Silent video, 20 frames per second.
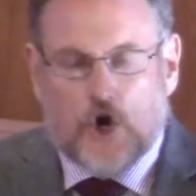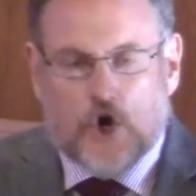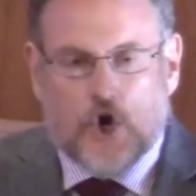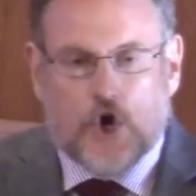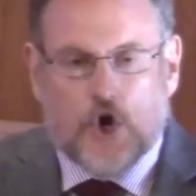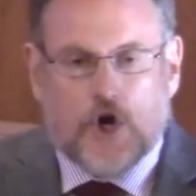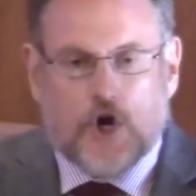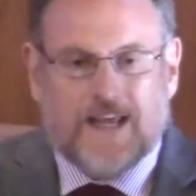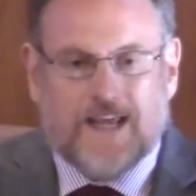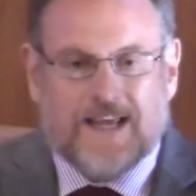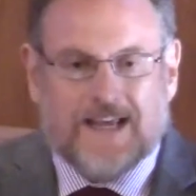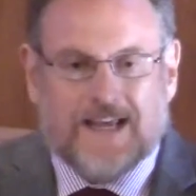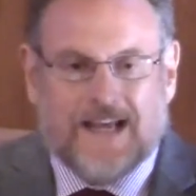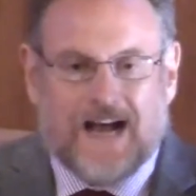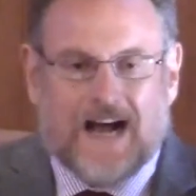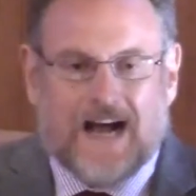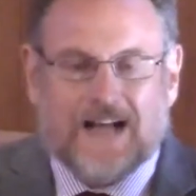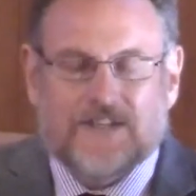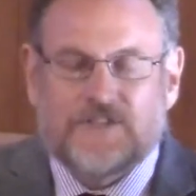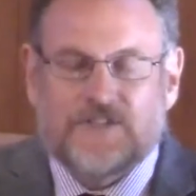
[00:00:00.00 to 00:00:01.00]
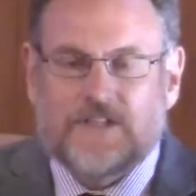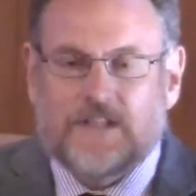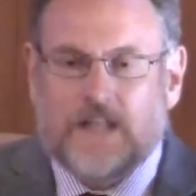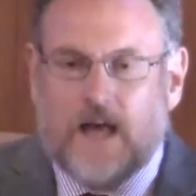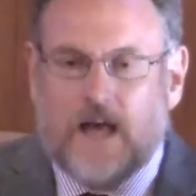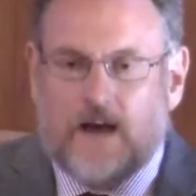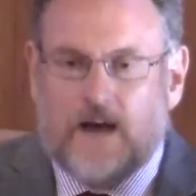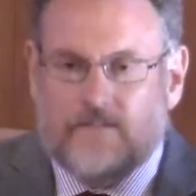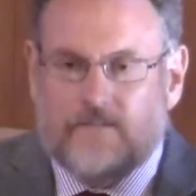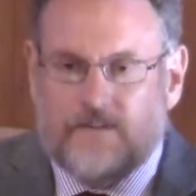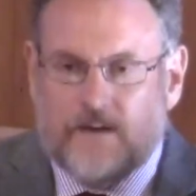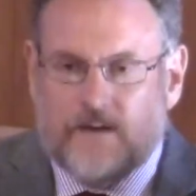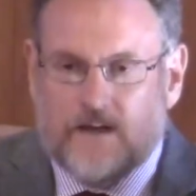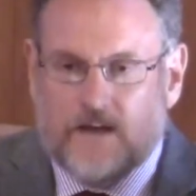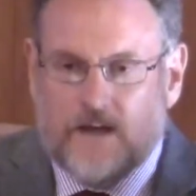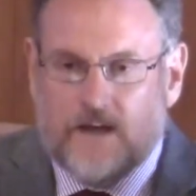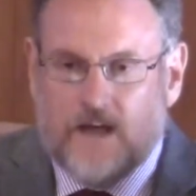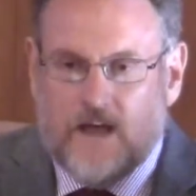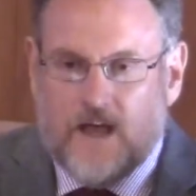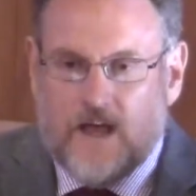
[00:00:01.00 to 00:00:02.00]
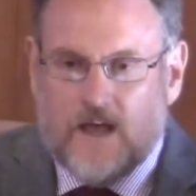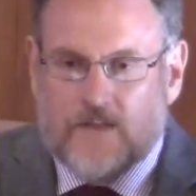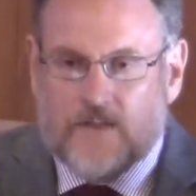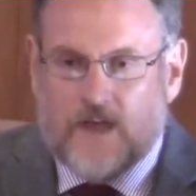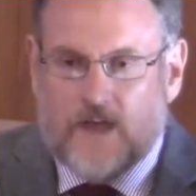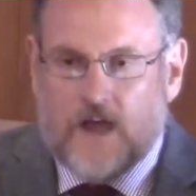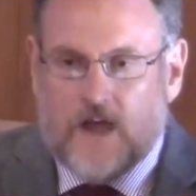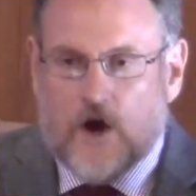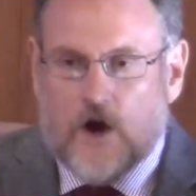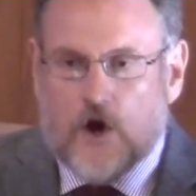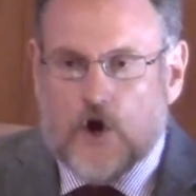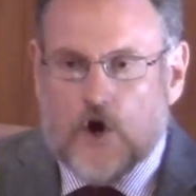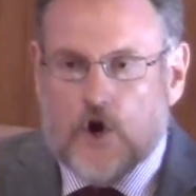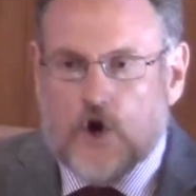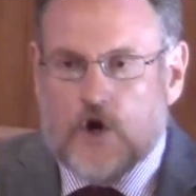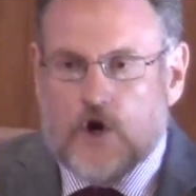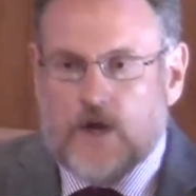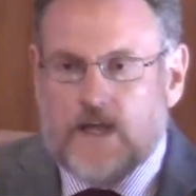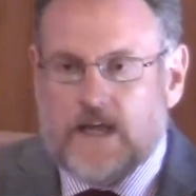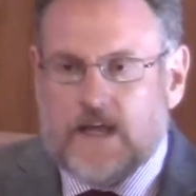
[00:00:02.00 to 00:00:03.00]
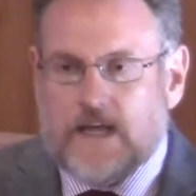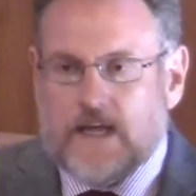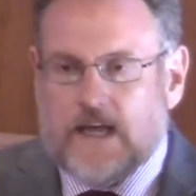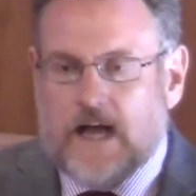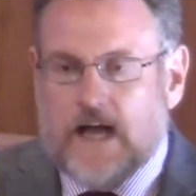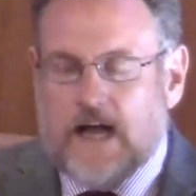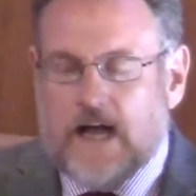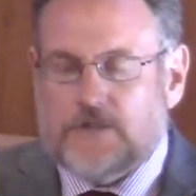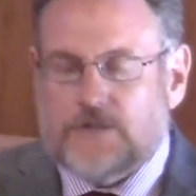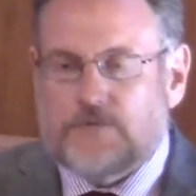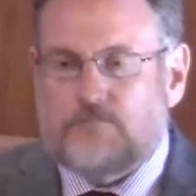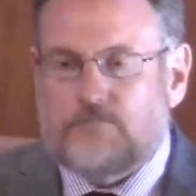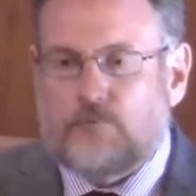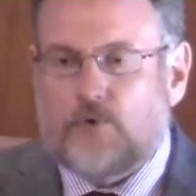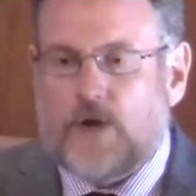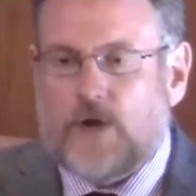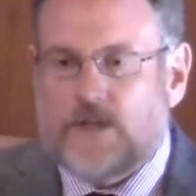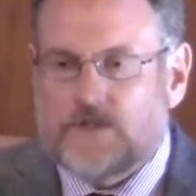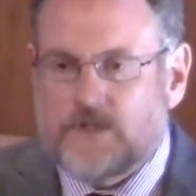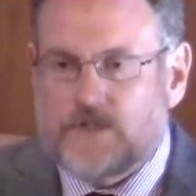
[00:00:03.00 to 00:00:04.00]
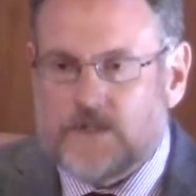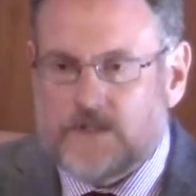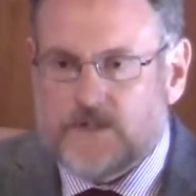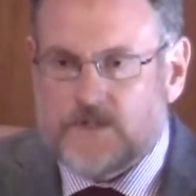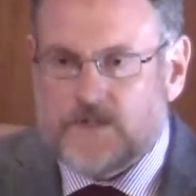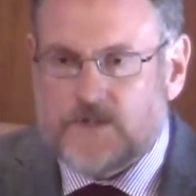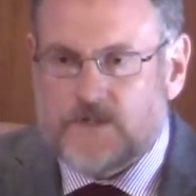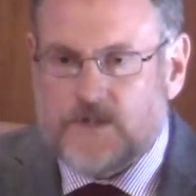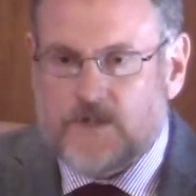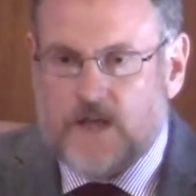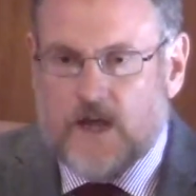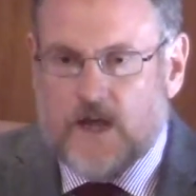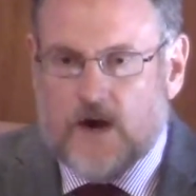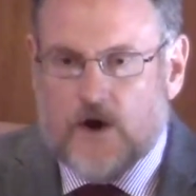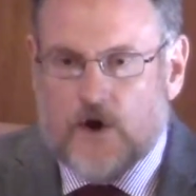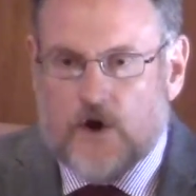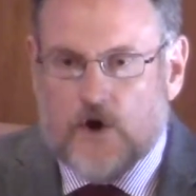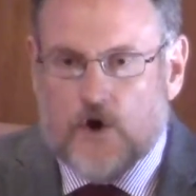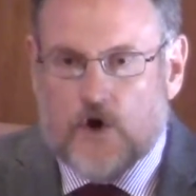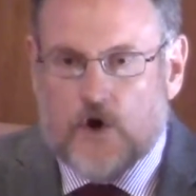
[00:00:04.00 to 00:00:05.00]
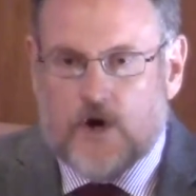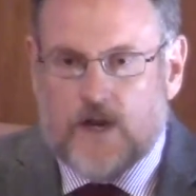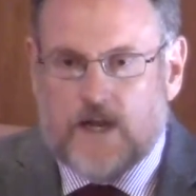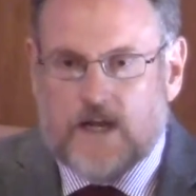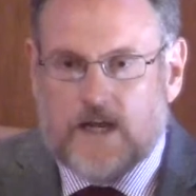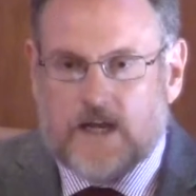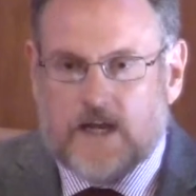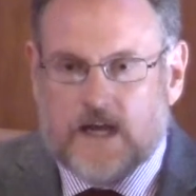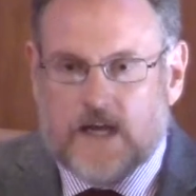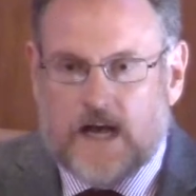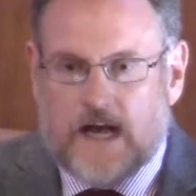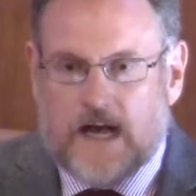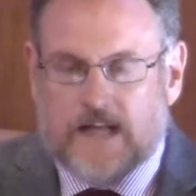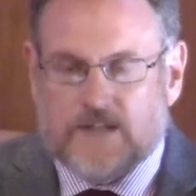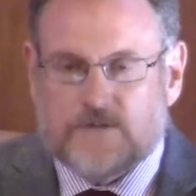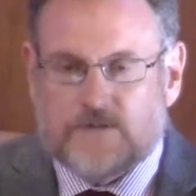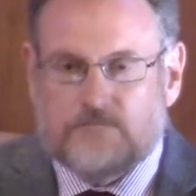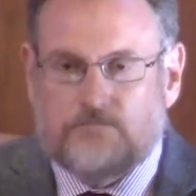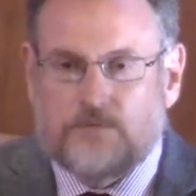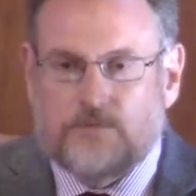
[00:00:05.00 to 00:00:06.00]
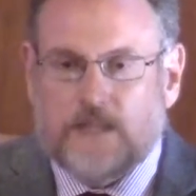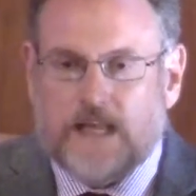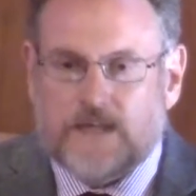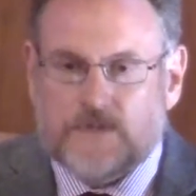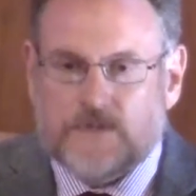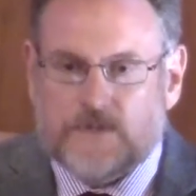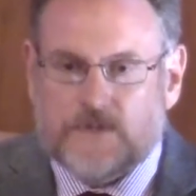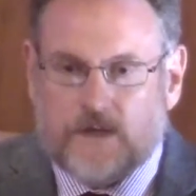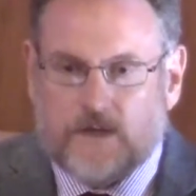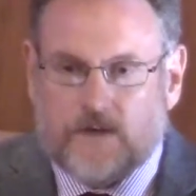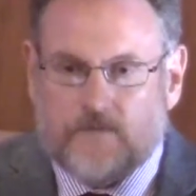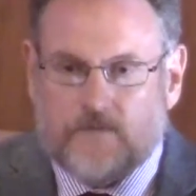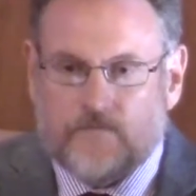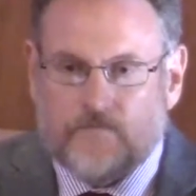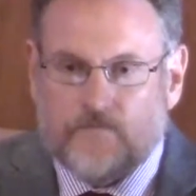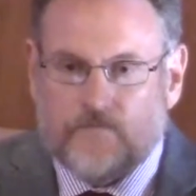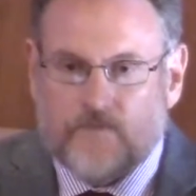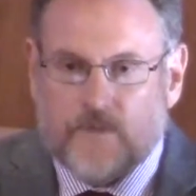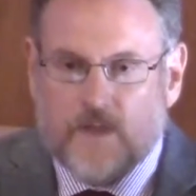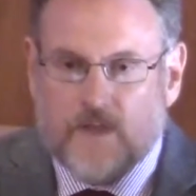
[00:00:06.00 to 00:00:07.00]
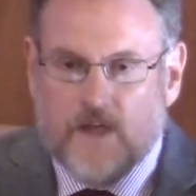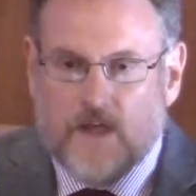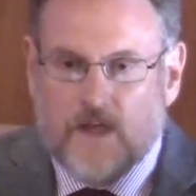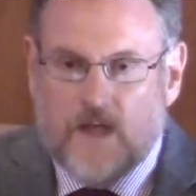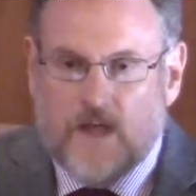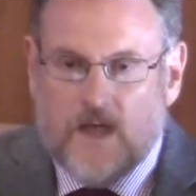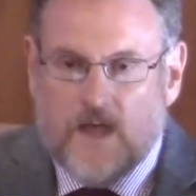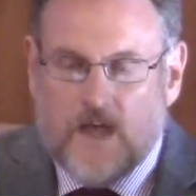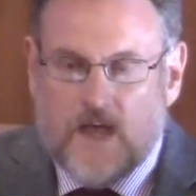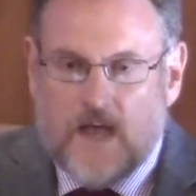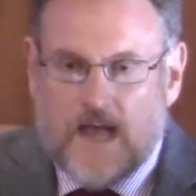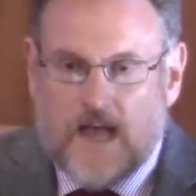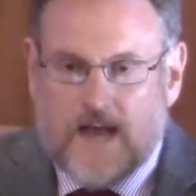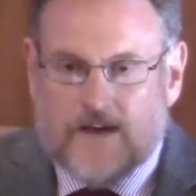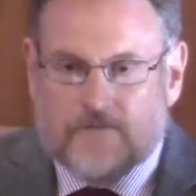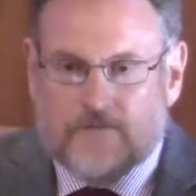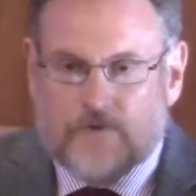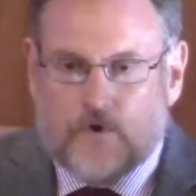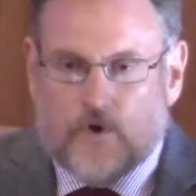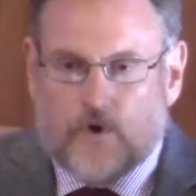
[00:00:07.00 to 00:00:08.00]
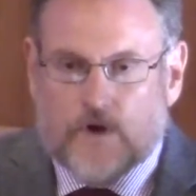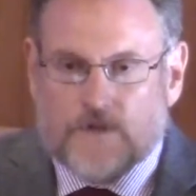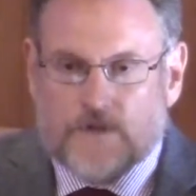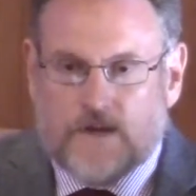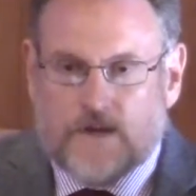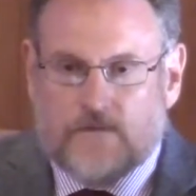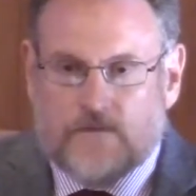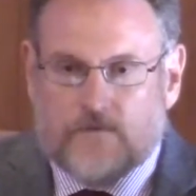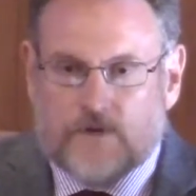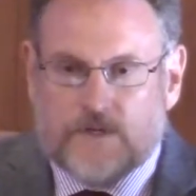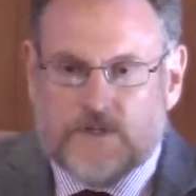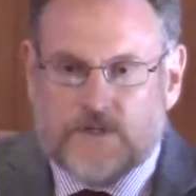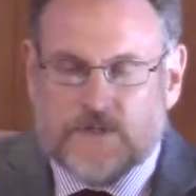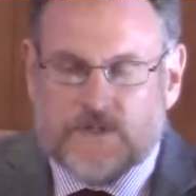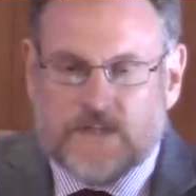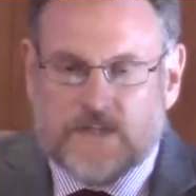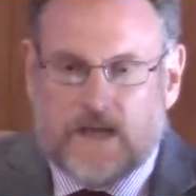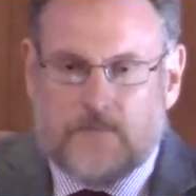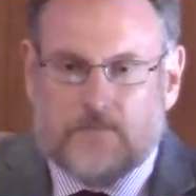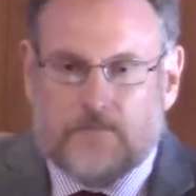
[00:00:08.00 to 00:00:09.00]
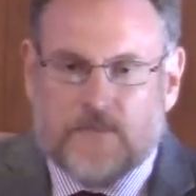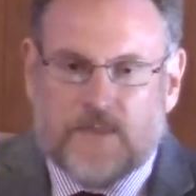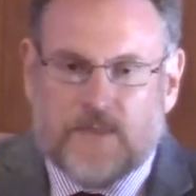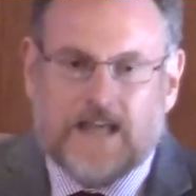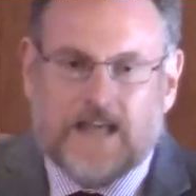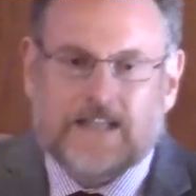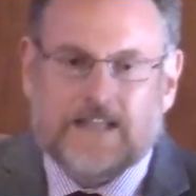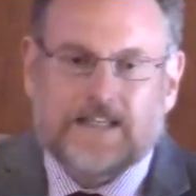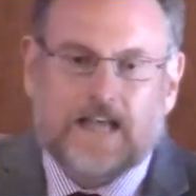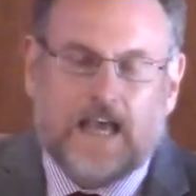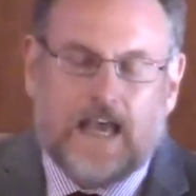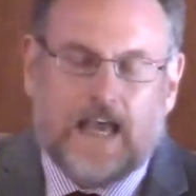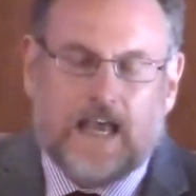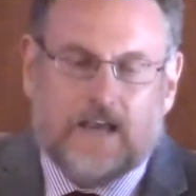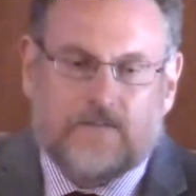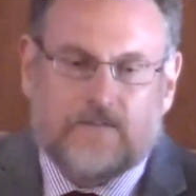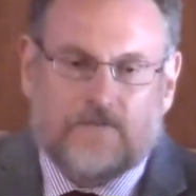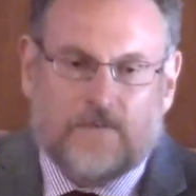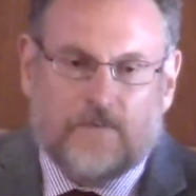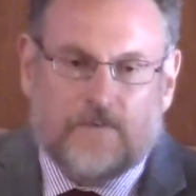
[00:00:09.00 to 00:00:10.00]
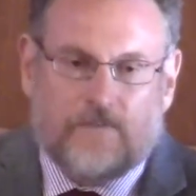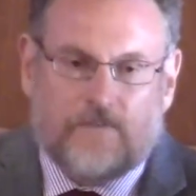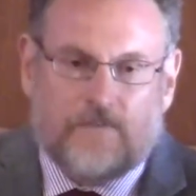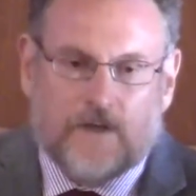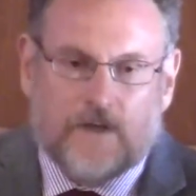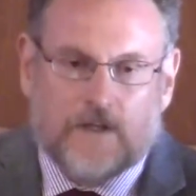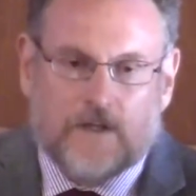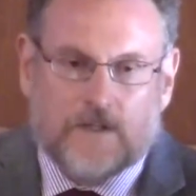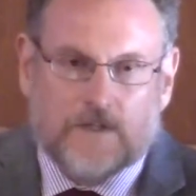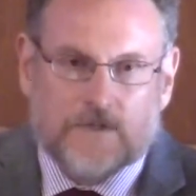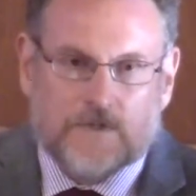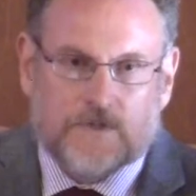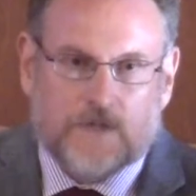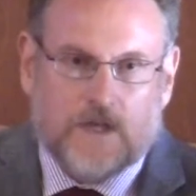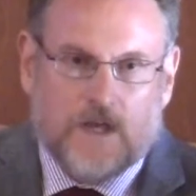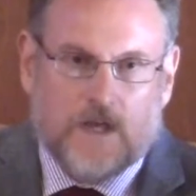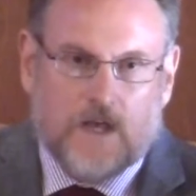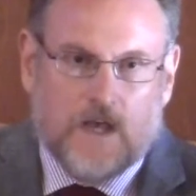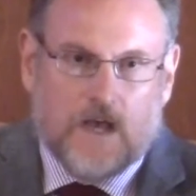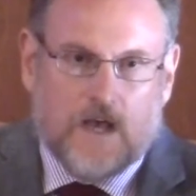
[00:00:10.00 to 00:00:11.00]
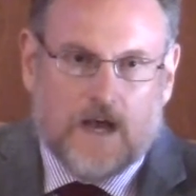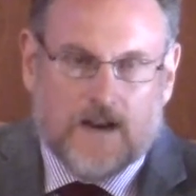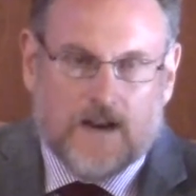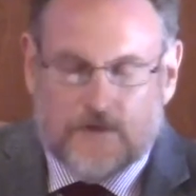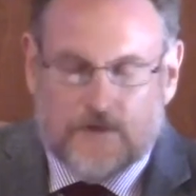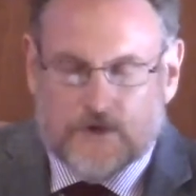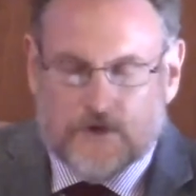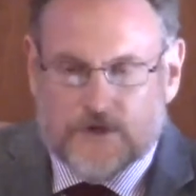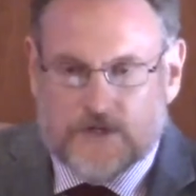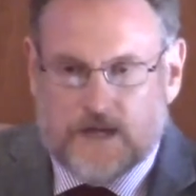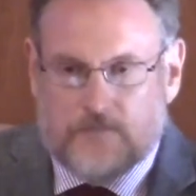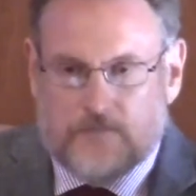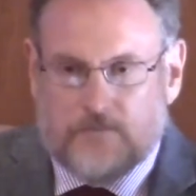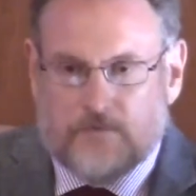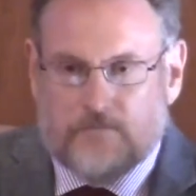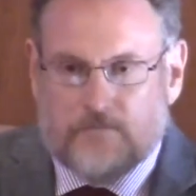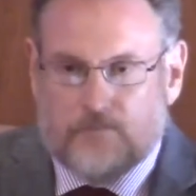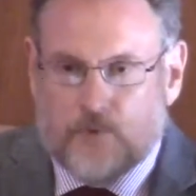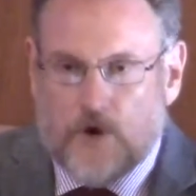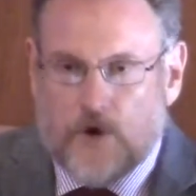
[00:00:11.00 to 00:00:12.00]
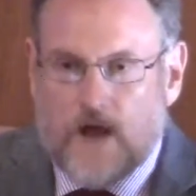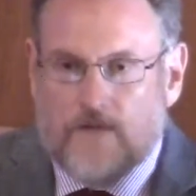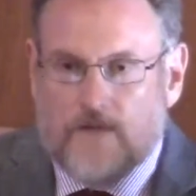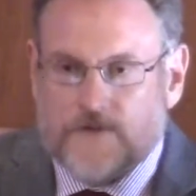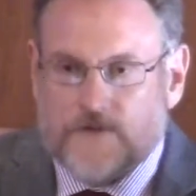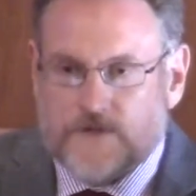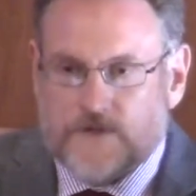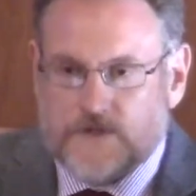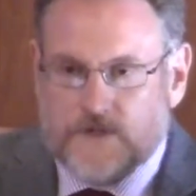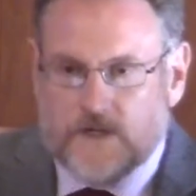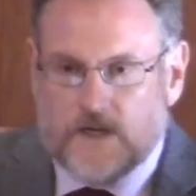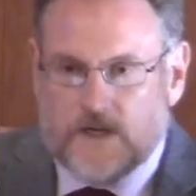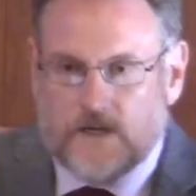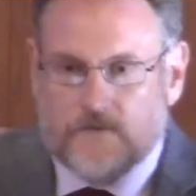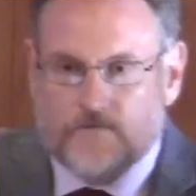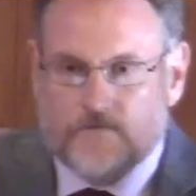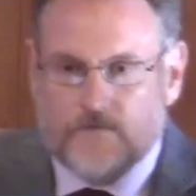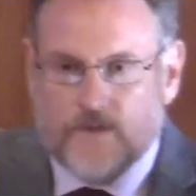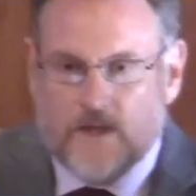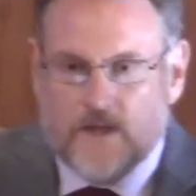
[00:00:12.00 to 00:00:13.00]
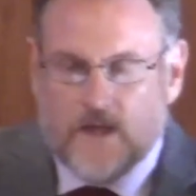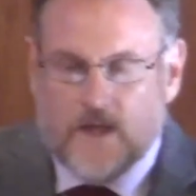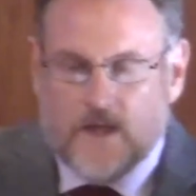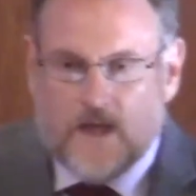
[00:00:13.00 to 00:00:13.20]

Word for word: are earning God's love. They are earning God's presence. They are earning God's blessing. And of course, every step they take fulfills another step of prophecy